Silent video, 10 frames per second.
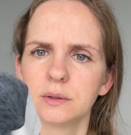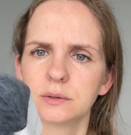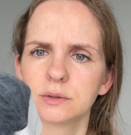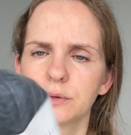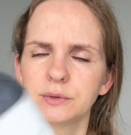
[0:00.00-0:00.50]

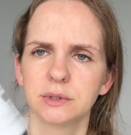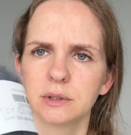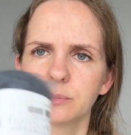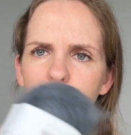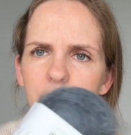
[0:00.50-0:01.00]
soft
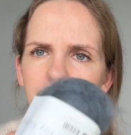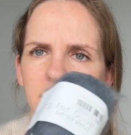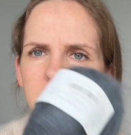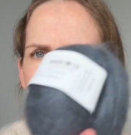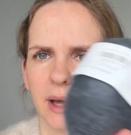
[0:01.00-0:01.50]
silk
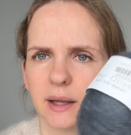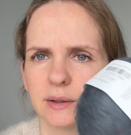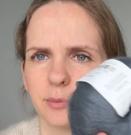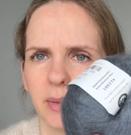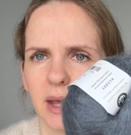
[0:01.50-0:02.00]
mohair
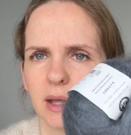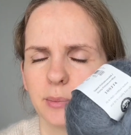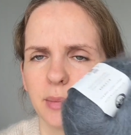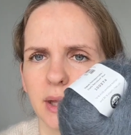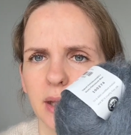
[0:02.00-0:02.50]
that
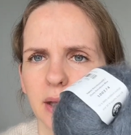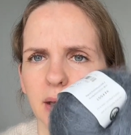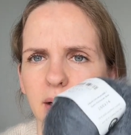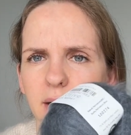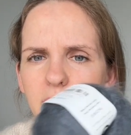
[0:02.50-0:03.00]

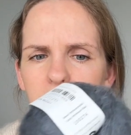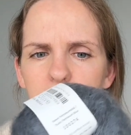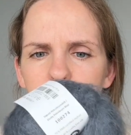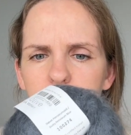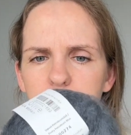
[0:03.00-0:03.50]
maybe
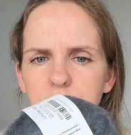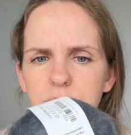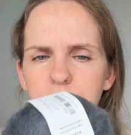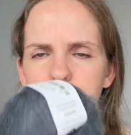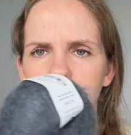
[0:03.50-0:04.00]
I would
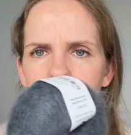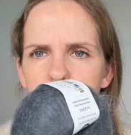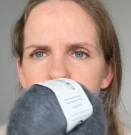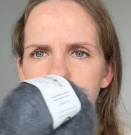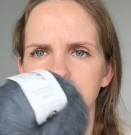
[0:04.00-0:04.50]
try
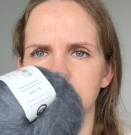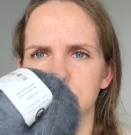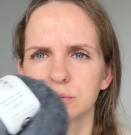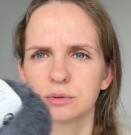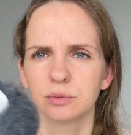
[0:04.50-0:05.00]
to
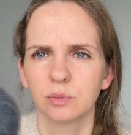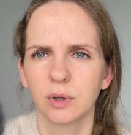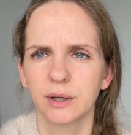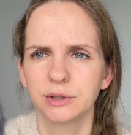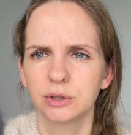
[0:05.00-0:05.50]

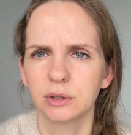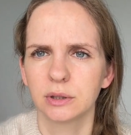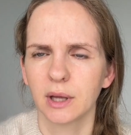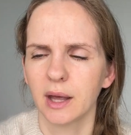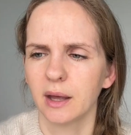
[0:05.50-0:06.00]
swatch
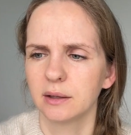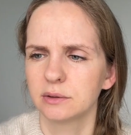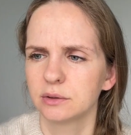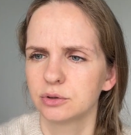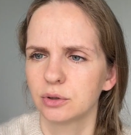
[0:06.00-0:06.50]
it
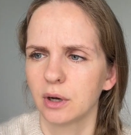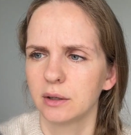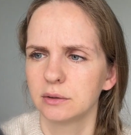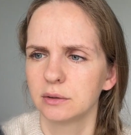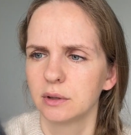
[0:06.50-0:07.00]
and
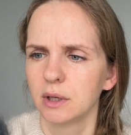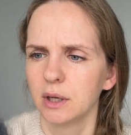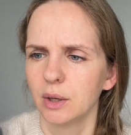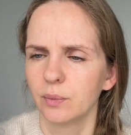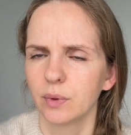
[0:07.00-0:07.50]
join
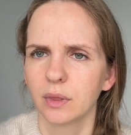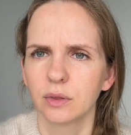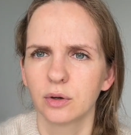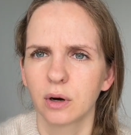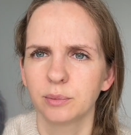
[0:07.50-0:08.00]
with
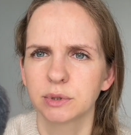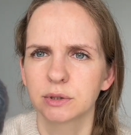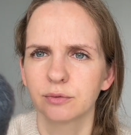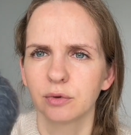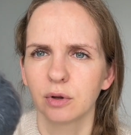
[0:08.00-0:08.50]

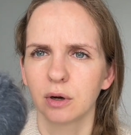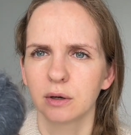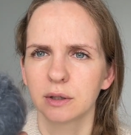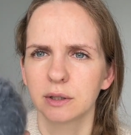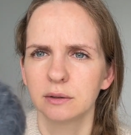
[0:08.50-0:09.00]
drops
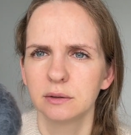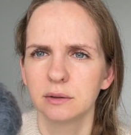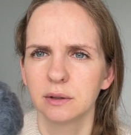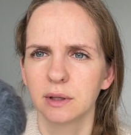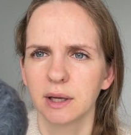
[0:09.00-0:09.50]
flora
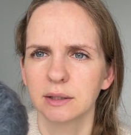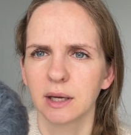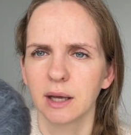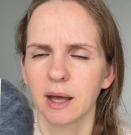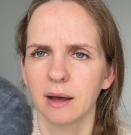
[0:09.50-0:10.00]
that
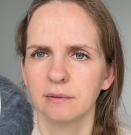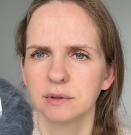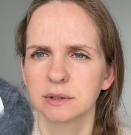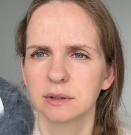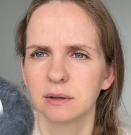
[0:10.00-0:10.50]
I have
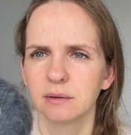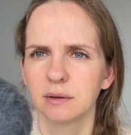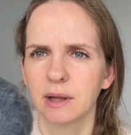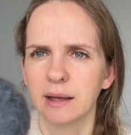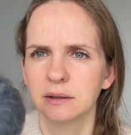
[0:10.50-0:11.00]

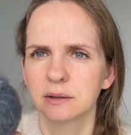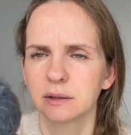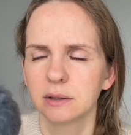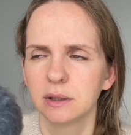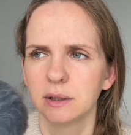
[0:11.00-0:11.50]
light
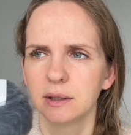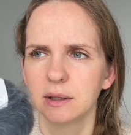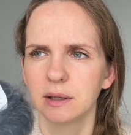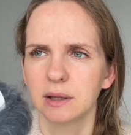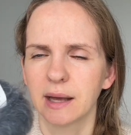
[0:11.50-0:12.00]

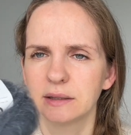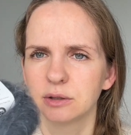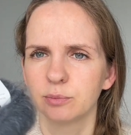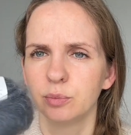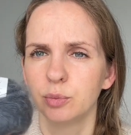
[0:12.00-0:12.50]

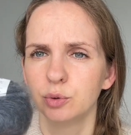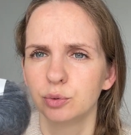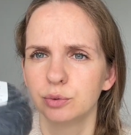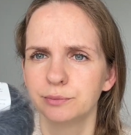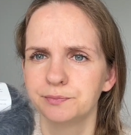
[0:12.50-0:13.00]

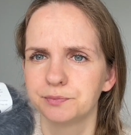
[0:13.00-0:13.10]
blue